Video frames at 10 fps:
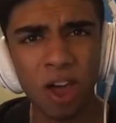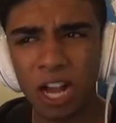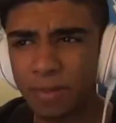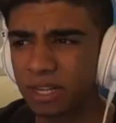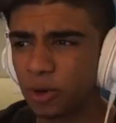like
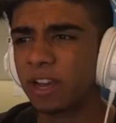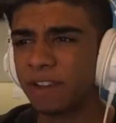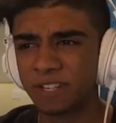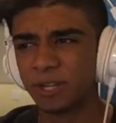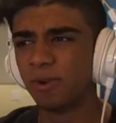I've been
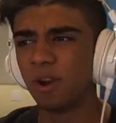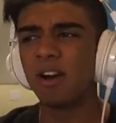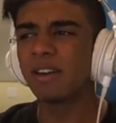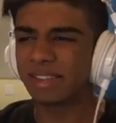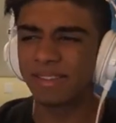talking for too
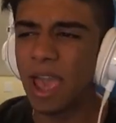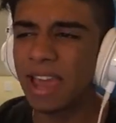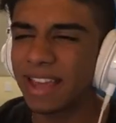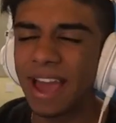long. Let's go ahead,